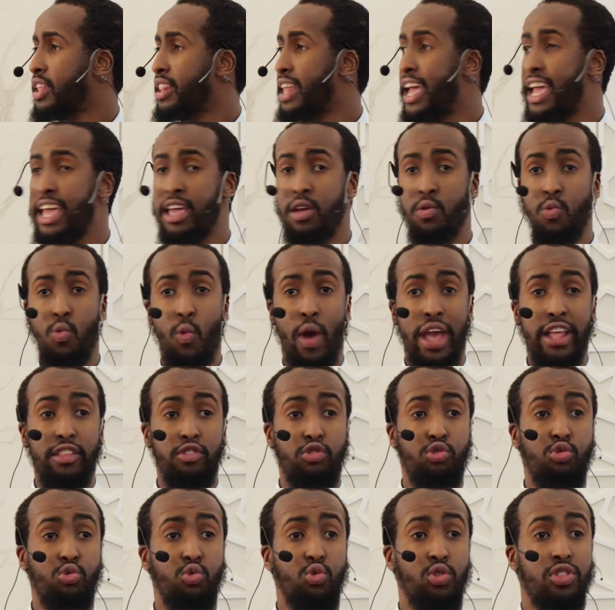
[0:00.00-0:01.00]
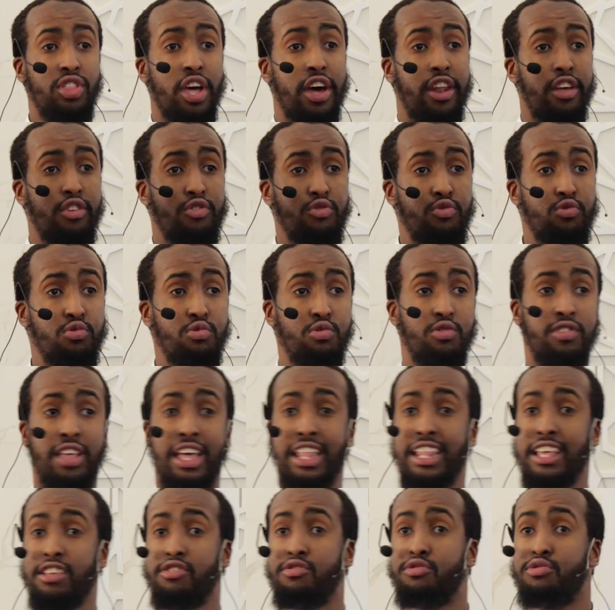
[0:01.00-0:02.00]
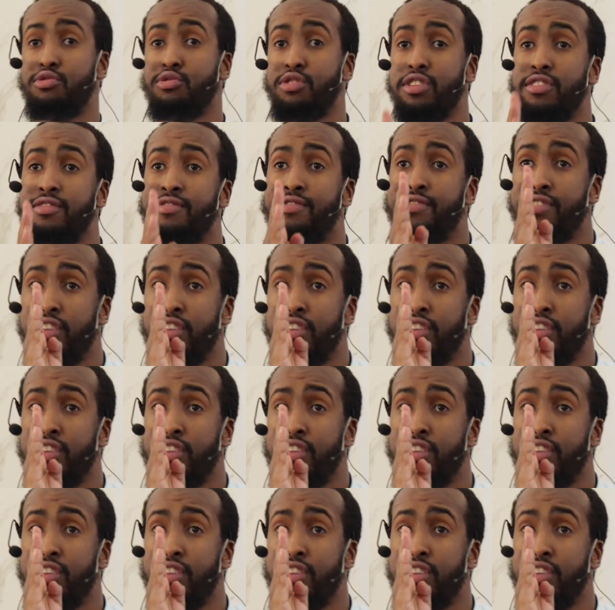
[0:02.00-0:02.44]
They went to Tarsus and they stood in